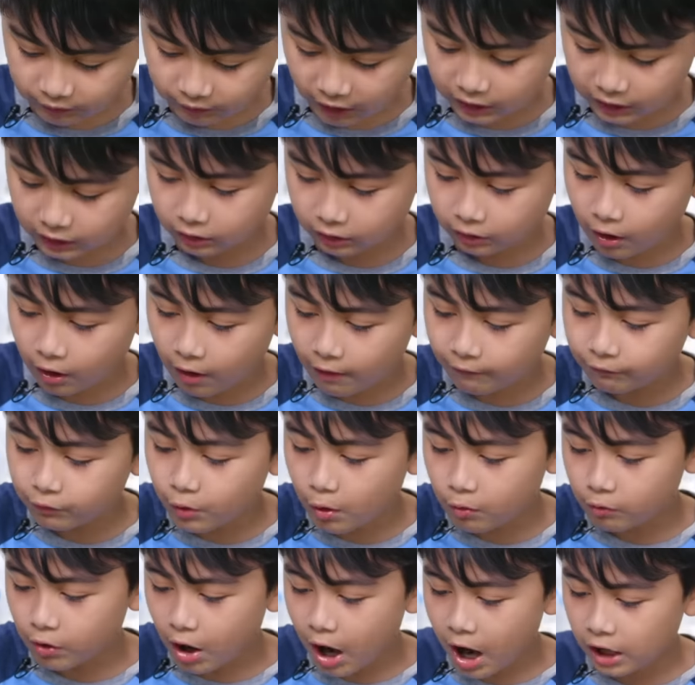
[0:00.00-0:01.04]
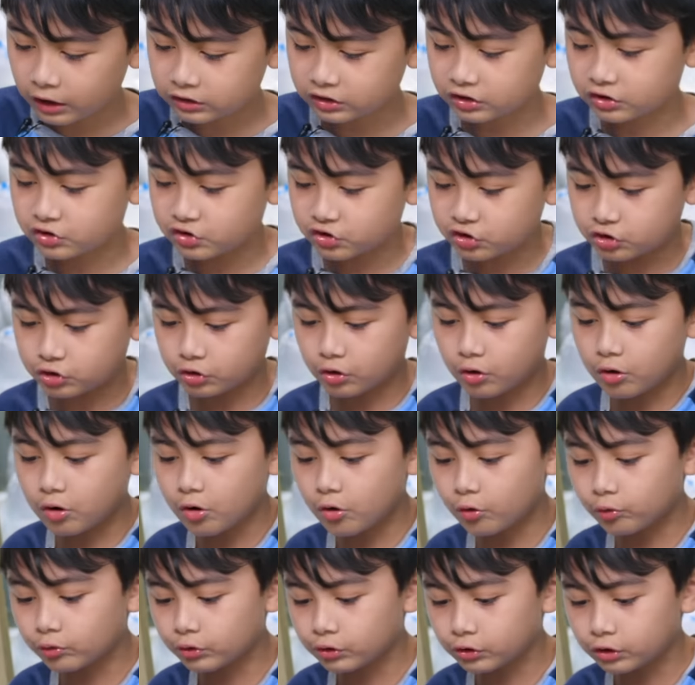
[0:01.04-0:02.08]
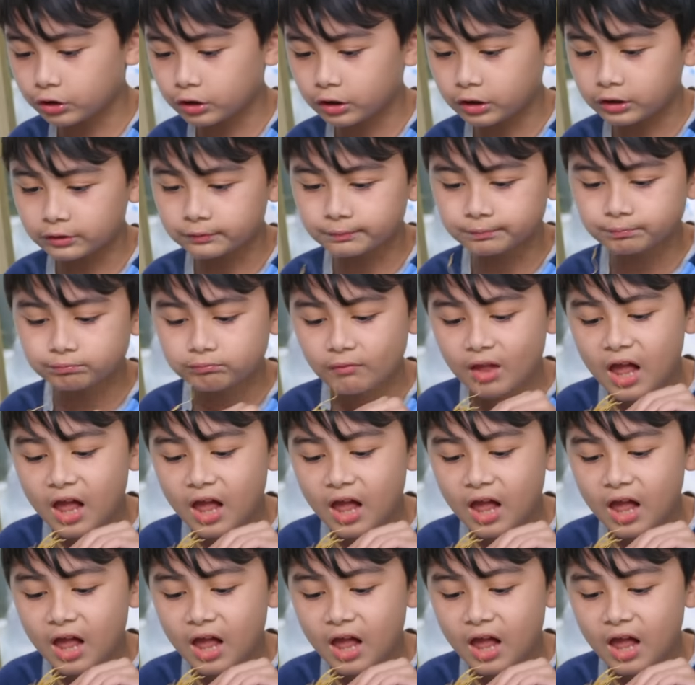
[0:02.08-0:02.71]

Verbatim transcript: I love the rocks, it's so good.